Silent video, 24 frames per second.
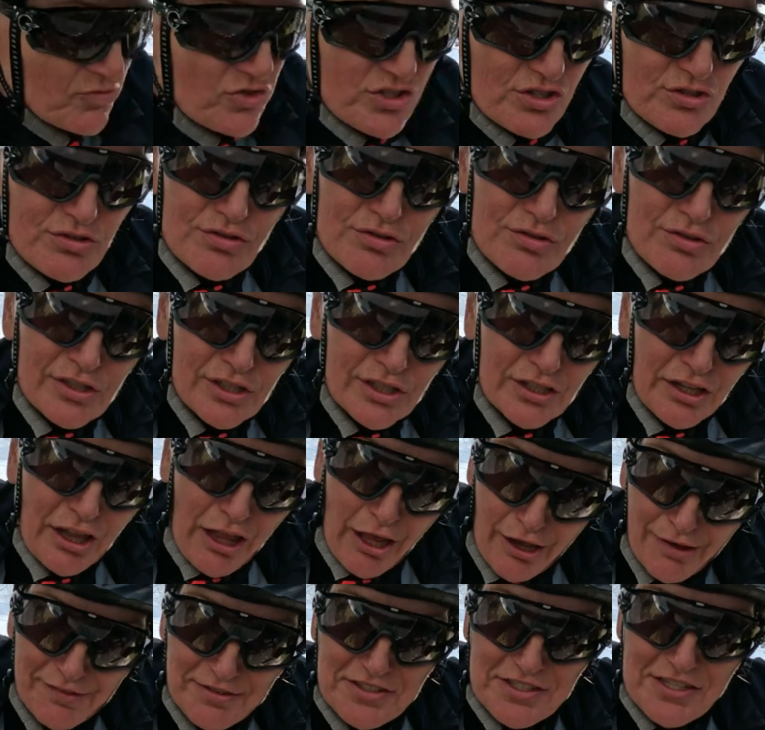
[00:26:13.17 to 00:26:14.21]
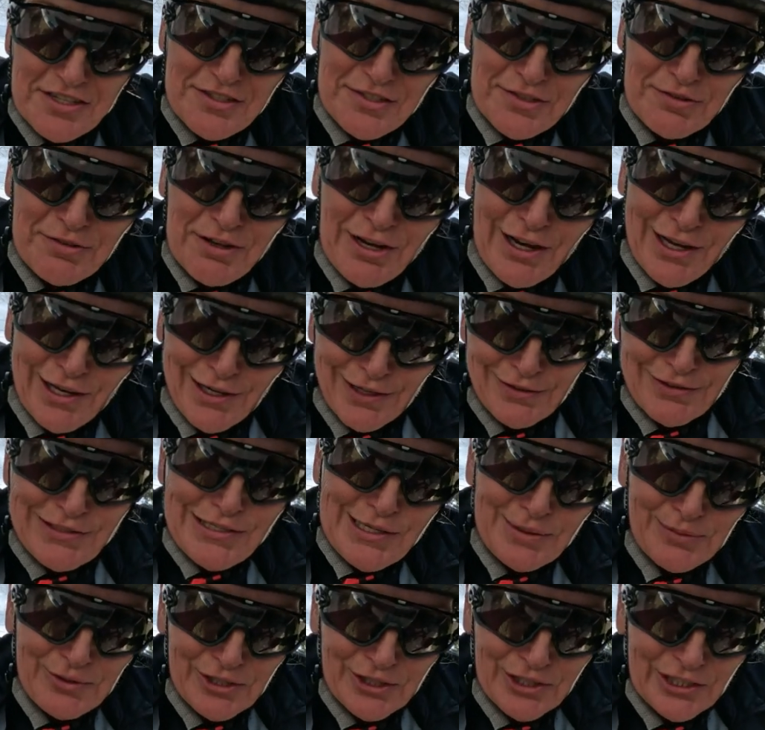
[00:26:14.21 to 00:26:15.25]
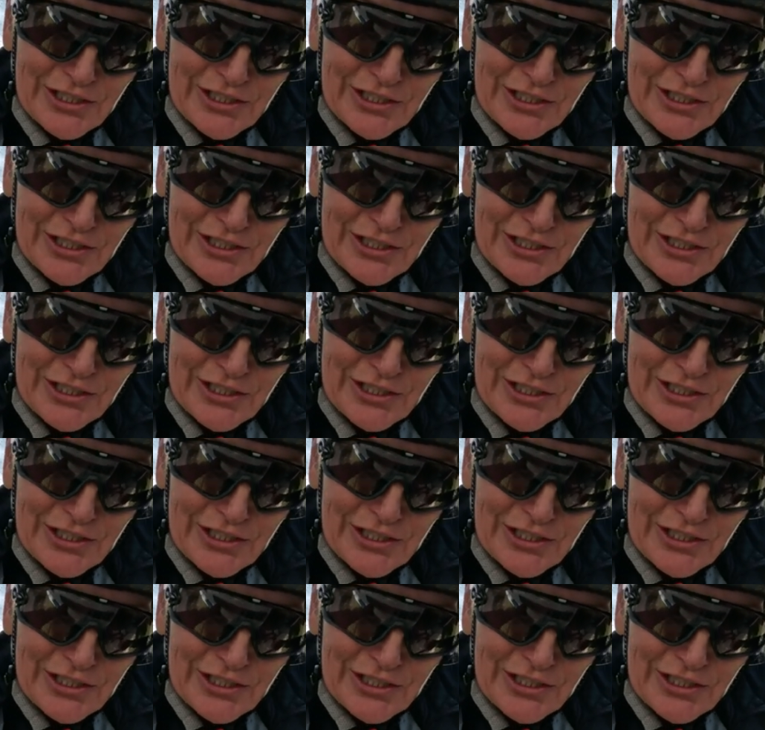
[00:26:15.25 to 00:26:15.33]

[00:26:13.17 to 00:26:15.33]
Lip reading: do a little off-season riding with some of the